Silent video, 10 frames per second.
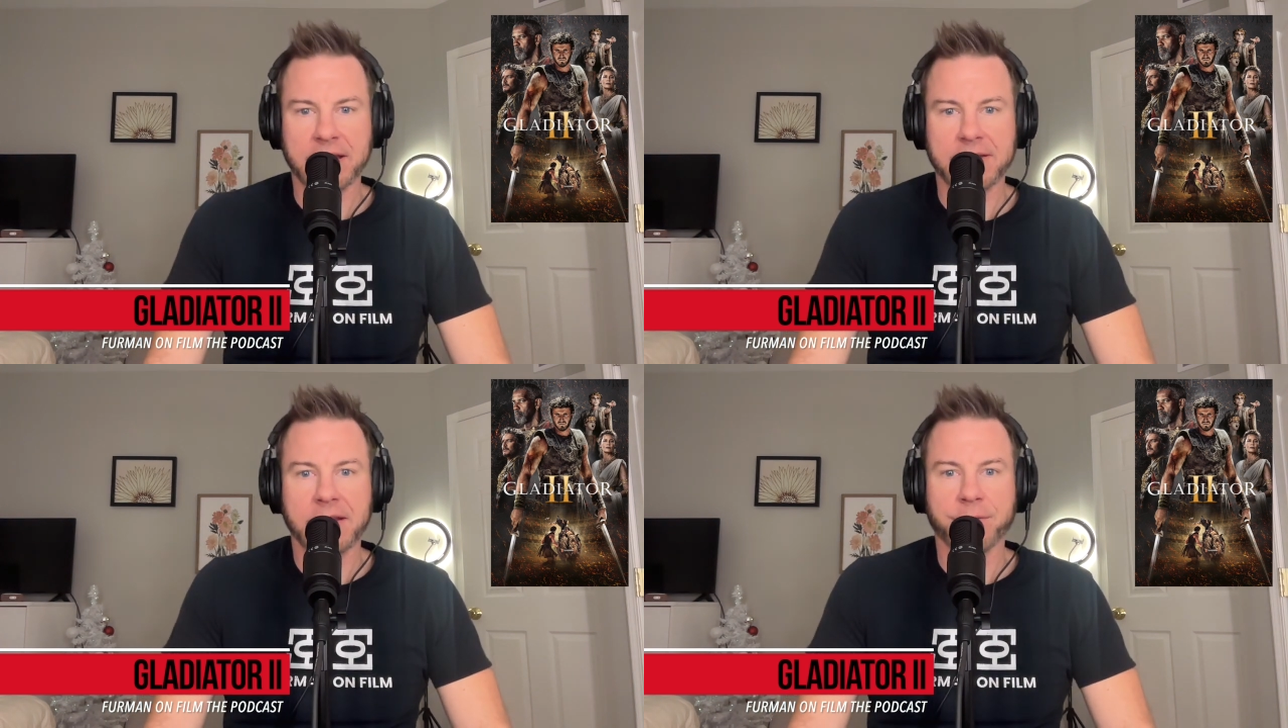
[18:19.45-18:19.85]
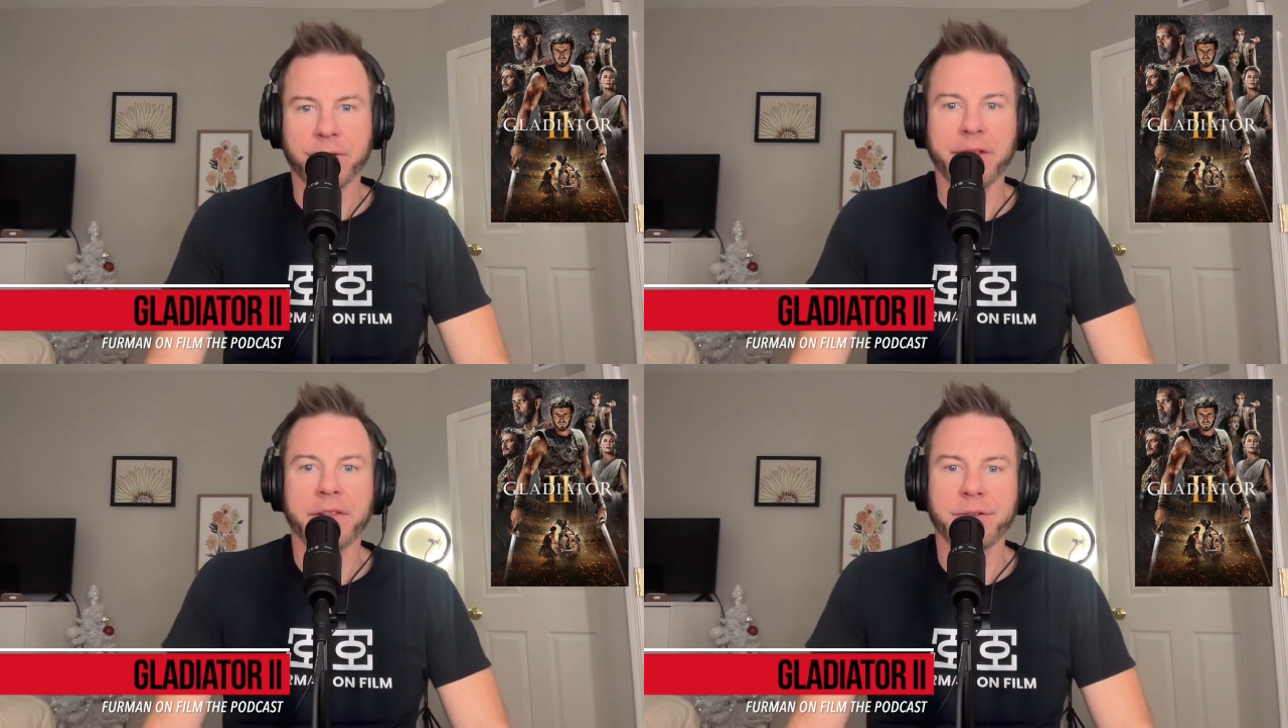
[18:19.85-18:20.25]
it
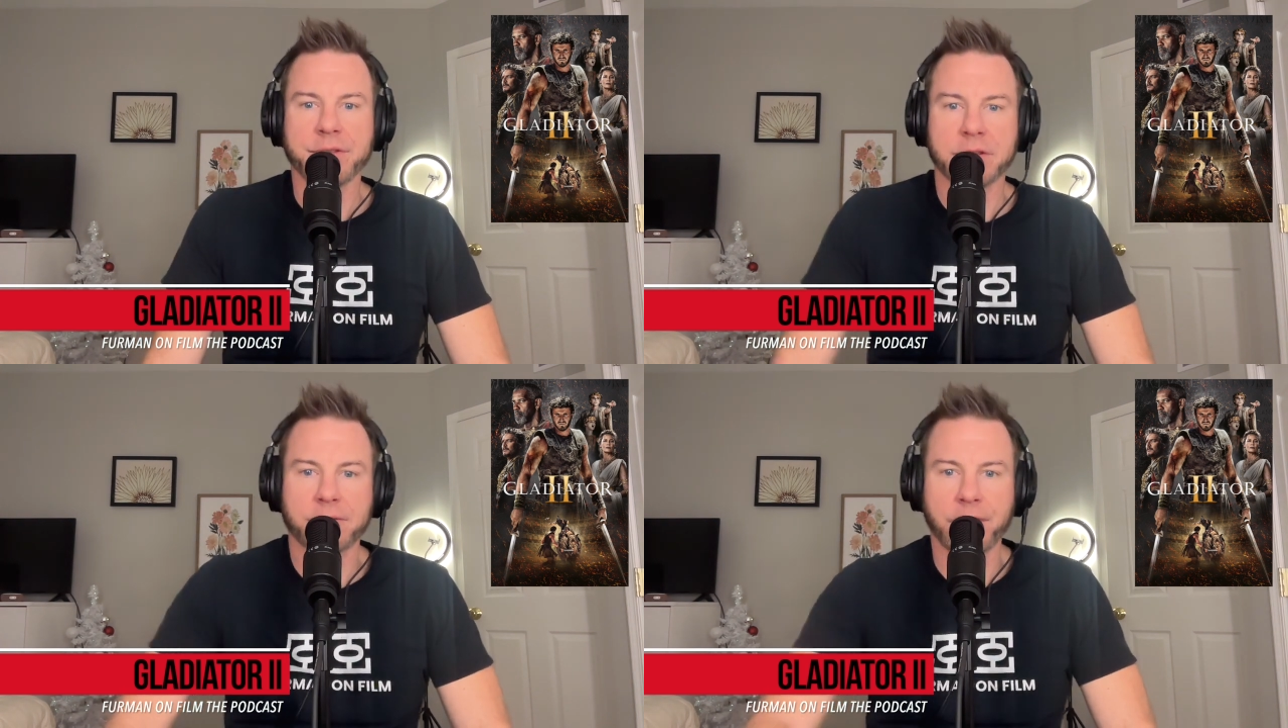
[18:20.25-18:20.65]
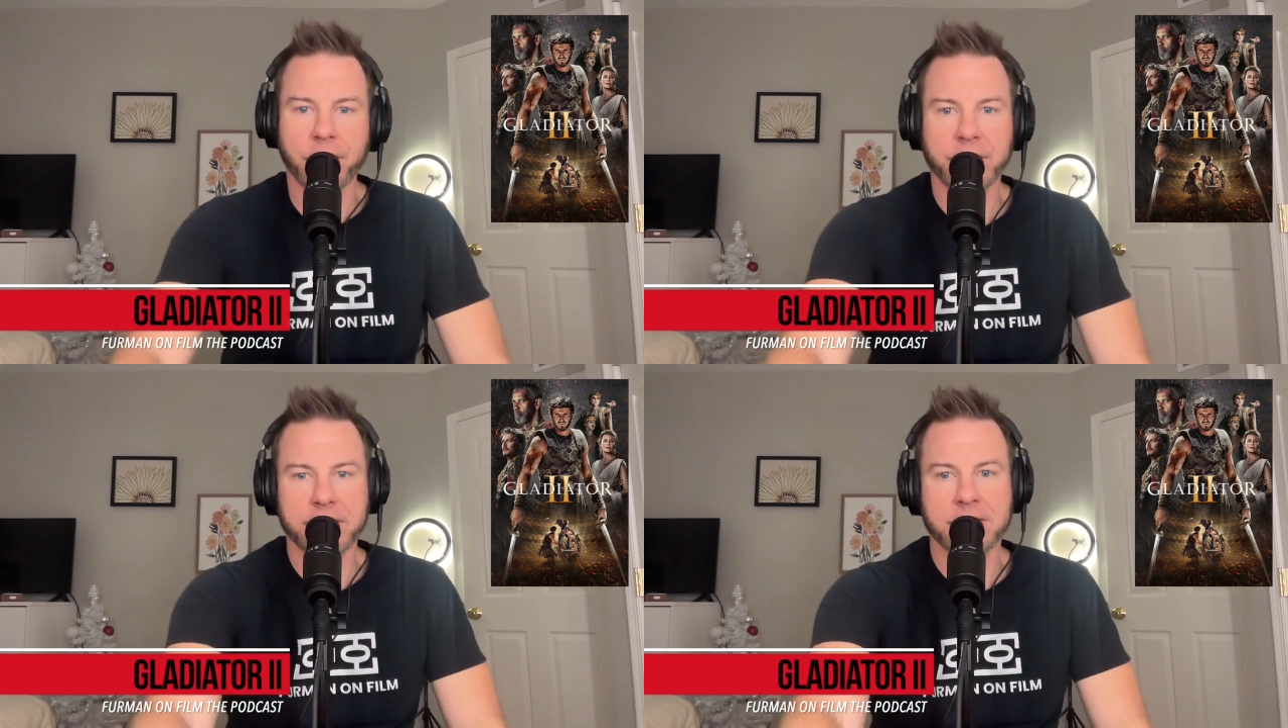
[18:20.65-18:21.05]
really loses
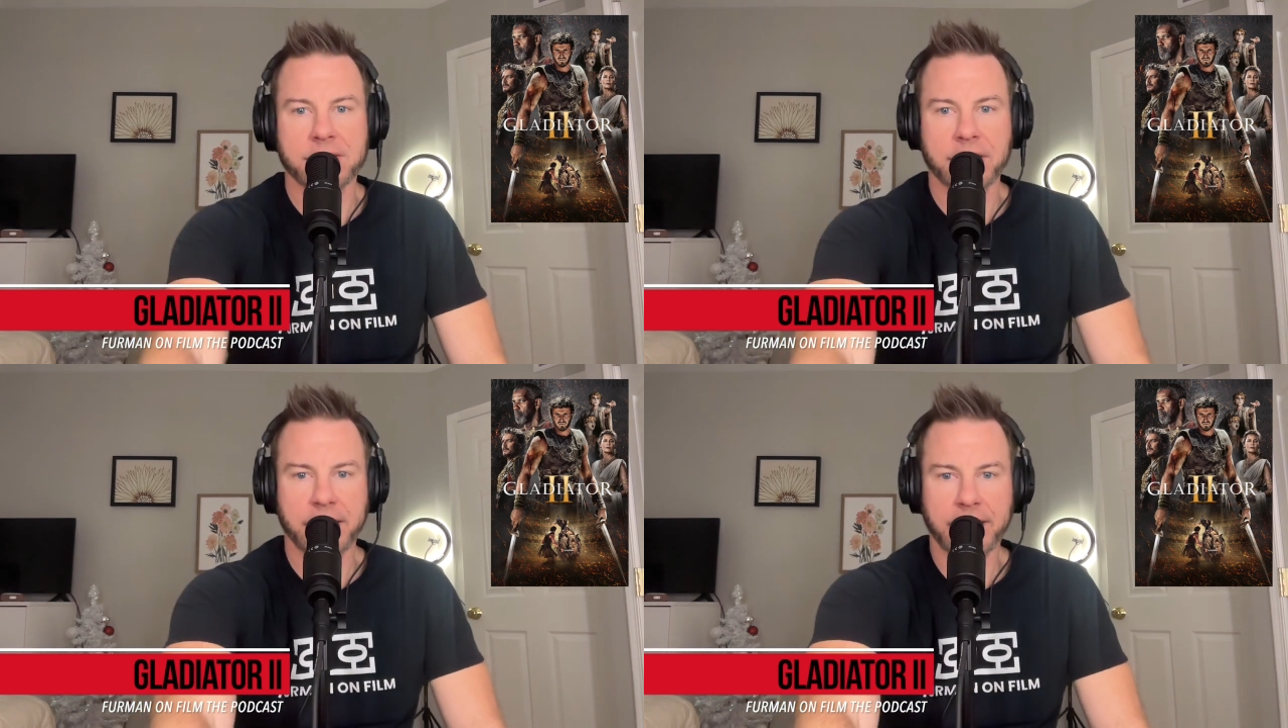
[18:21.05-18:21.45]
focus.